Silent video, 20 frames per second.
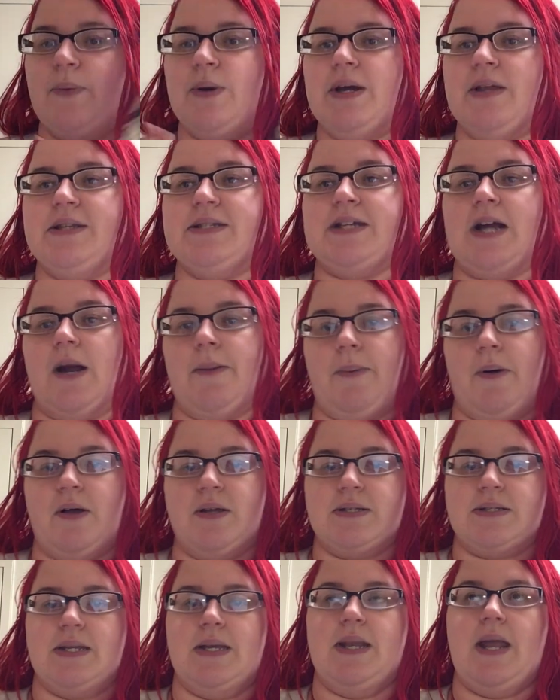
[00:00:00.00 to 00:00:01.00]
with Sarah
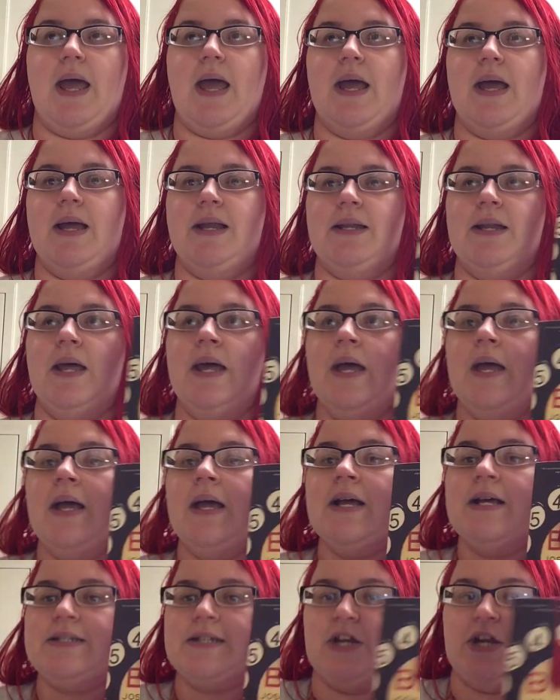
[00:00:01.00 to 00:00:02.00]
Paulson and
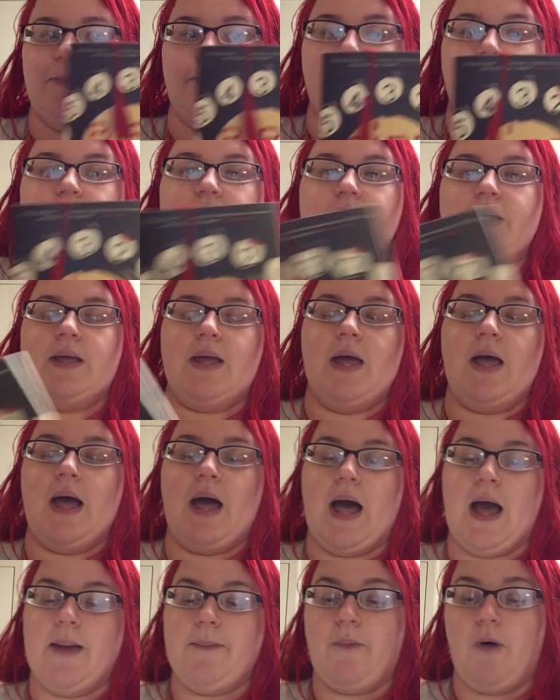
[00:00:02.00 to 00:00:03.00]
Sandra Bullock.
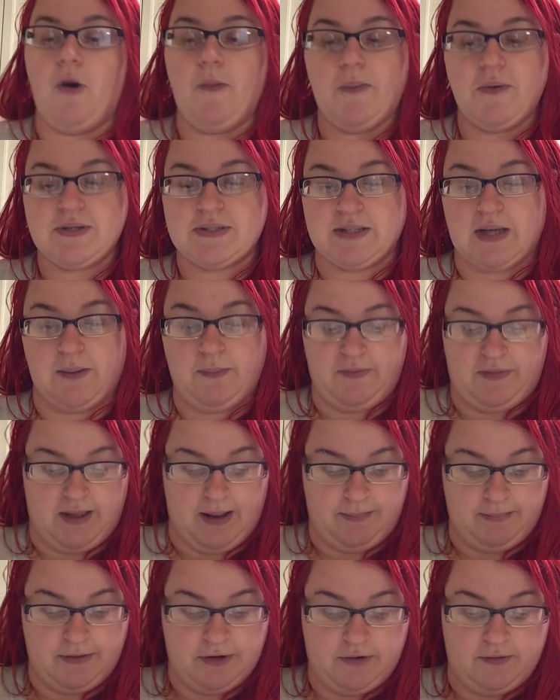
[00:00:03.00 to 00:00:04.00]
I'm almost done with it.
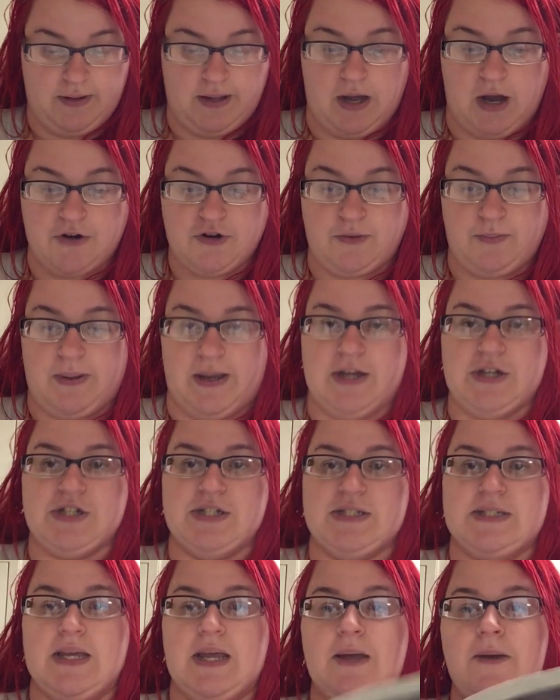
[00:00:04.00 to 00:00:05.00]
I'm literally 100
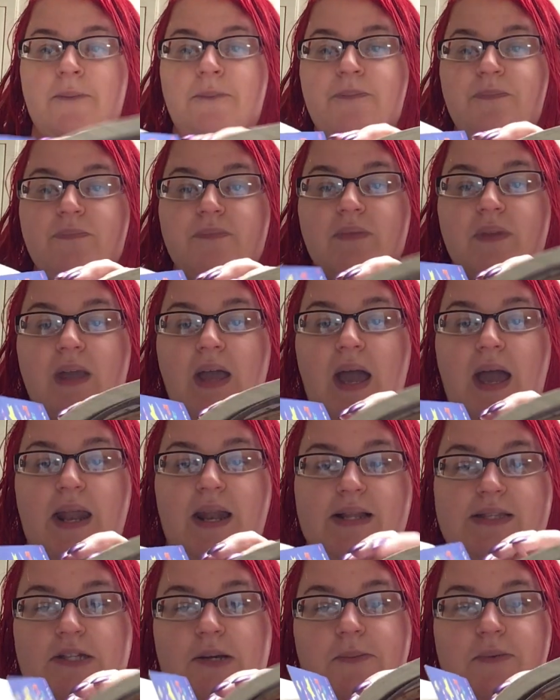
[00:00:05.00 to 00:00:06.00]
pages, and it's